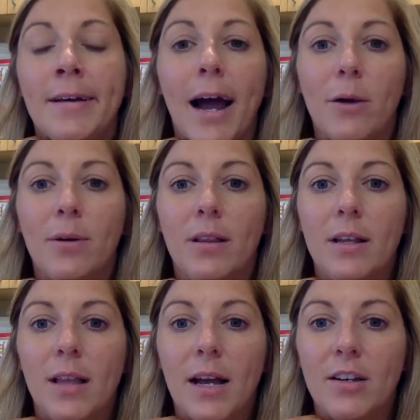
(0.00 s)
I really
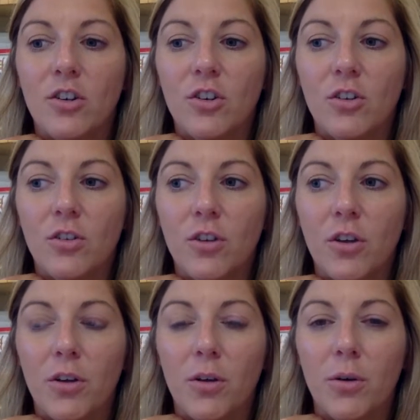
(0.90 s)
like to just
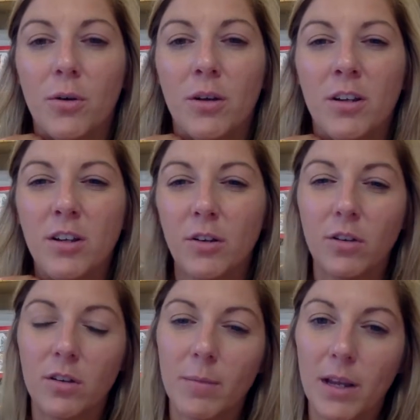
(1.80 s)
do,
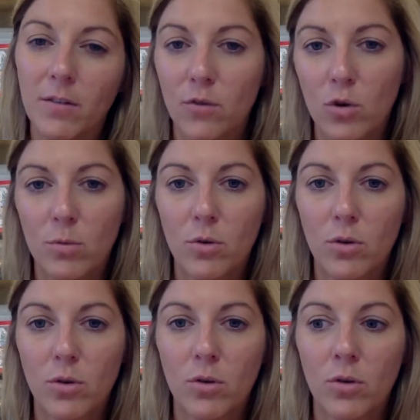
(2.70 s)
just some
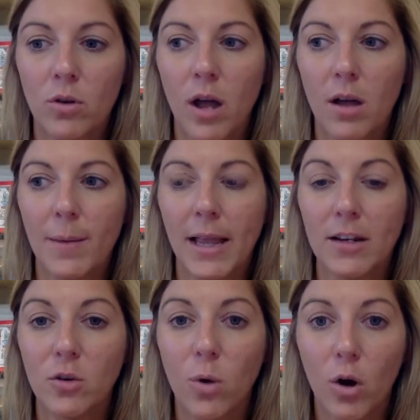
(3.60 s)
informal. I like
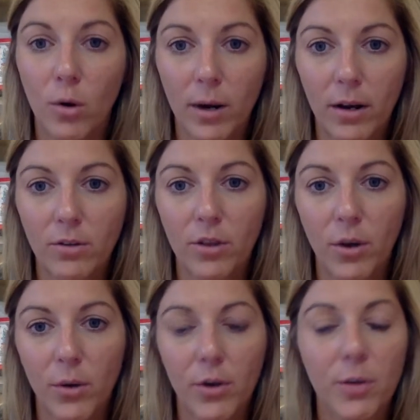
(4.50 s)
to walk around the
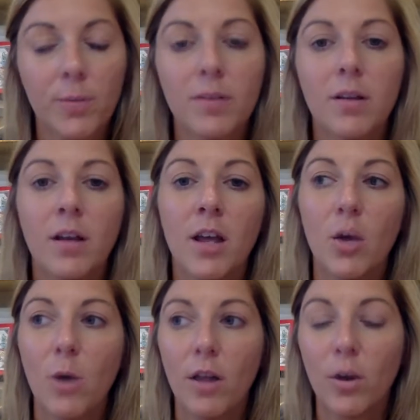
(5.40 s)
groups
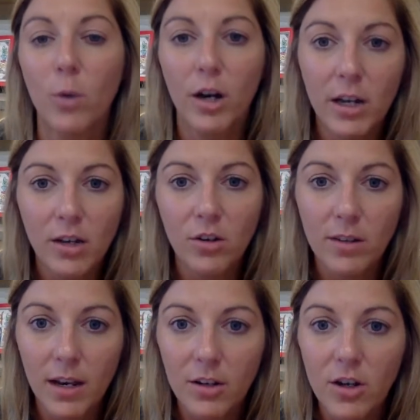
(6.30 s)
while they're working, just
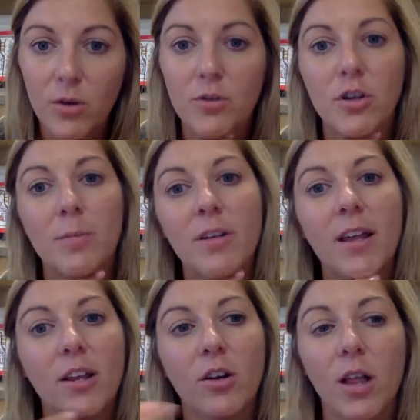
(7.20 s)
kind of talk to them and
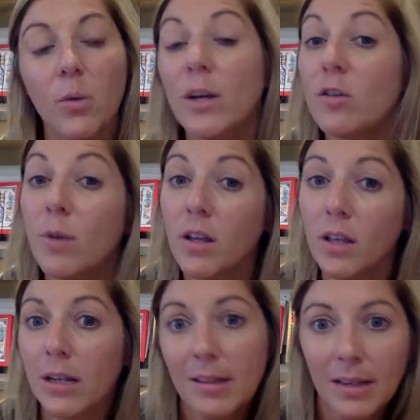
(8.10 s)
say, like, which
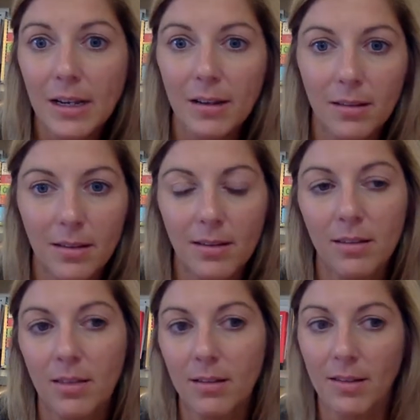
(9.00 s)
monkey is this? Is this
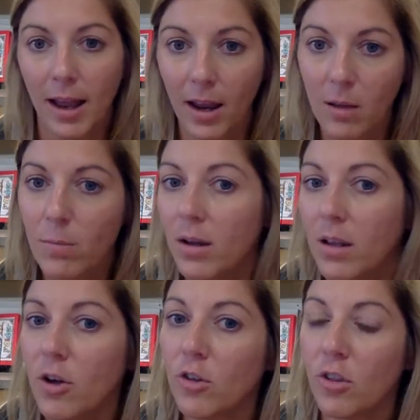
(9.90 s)
the second
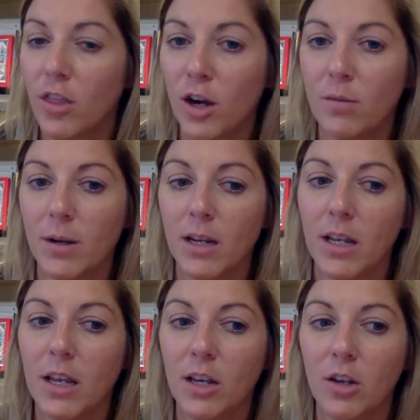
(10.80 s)
monkey or the third monkey?
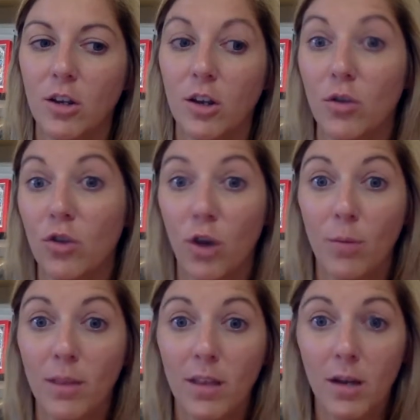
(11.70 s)
Can you show
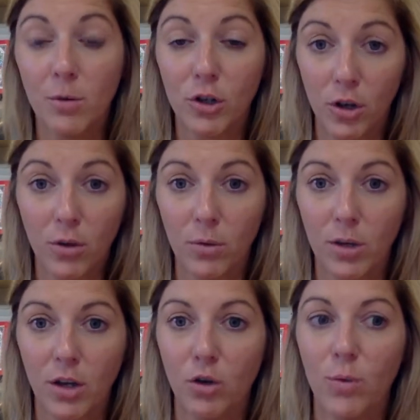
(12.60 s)
me the number 2?
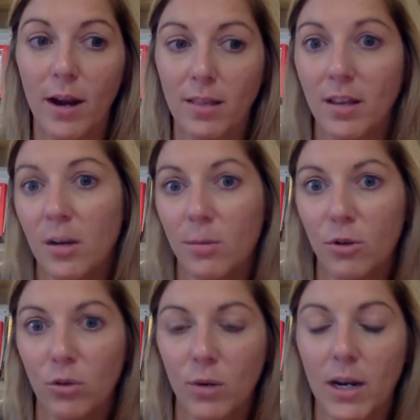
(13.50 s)
Can you write the number
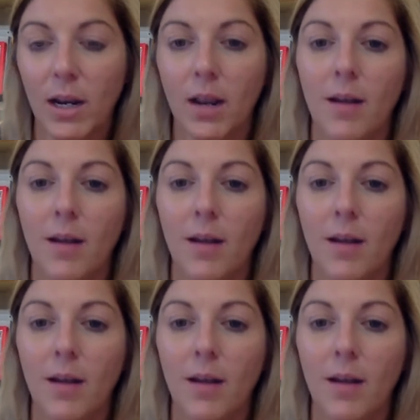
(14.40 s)
3?